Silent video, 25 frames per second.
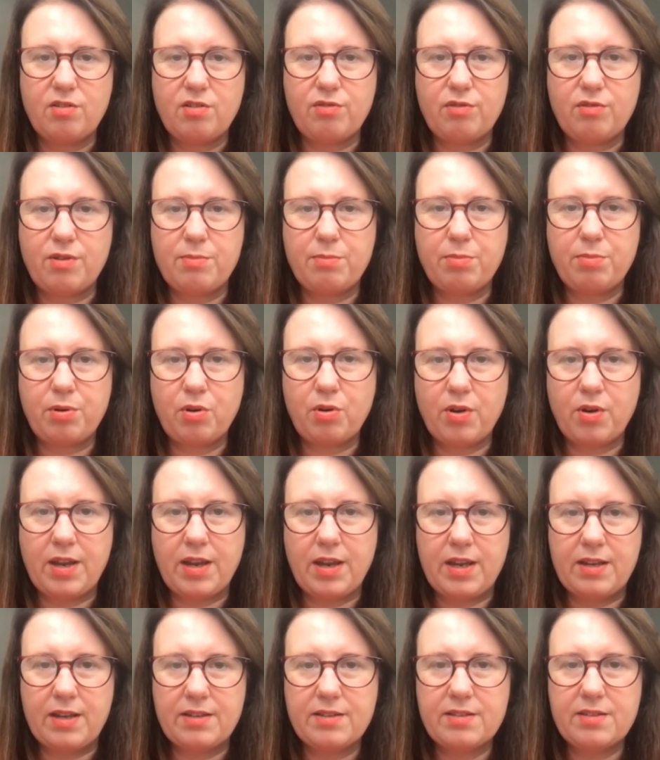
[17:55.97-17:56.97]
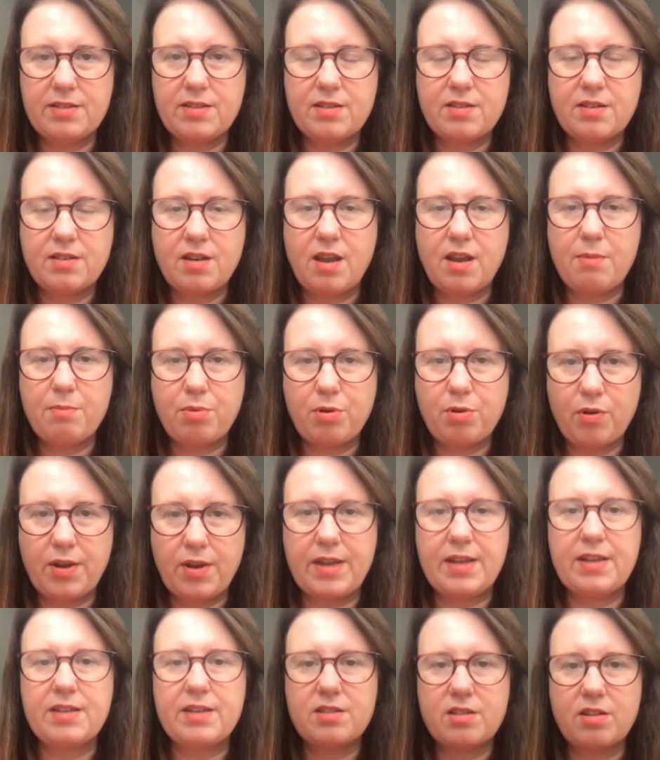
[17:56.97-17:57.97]
for
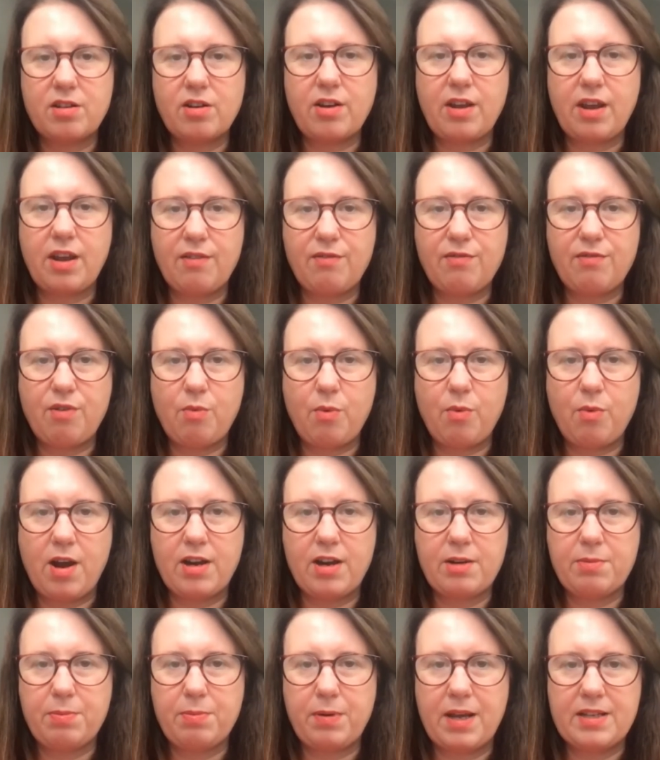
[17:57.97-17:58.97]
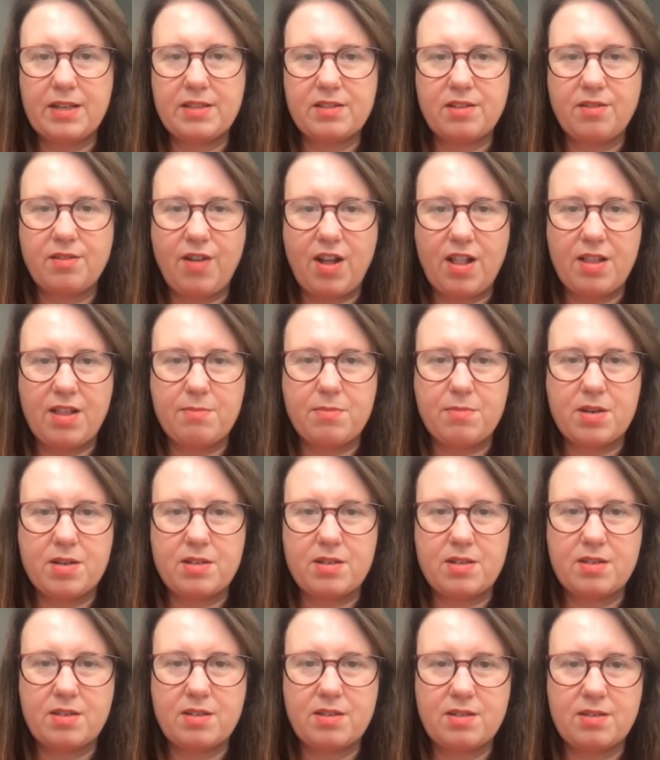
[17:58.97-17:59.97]
employees looking for workplace
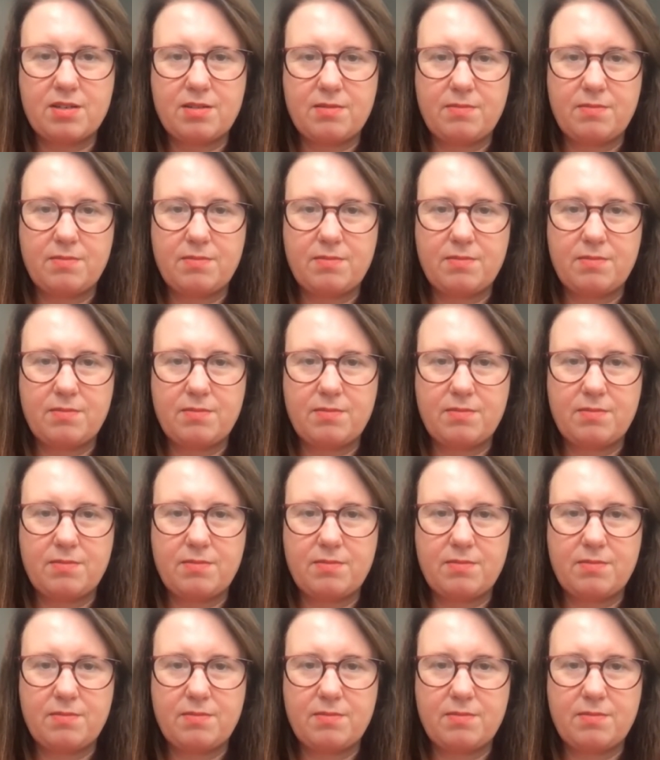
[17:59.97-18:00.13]
development?